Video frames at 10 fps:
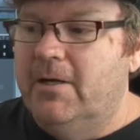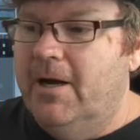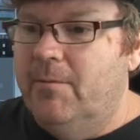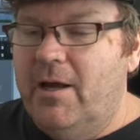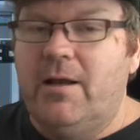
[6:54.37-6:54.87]

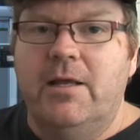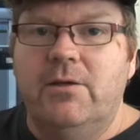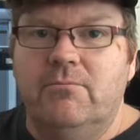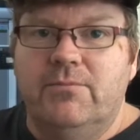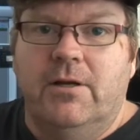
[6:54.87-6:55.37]

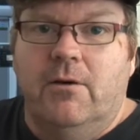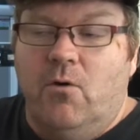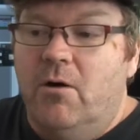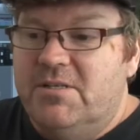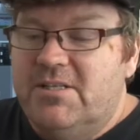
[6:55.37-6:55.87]
Luckily,
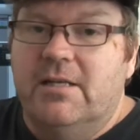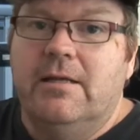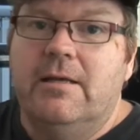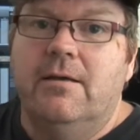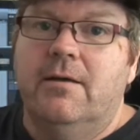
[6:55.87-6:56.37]
while I'm in
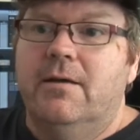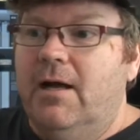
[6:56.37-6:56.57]
Sydney,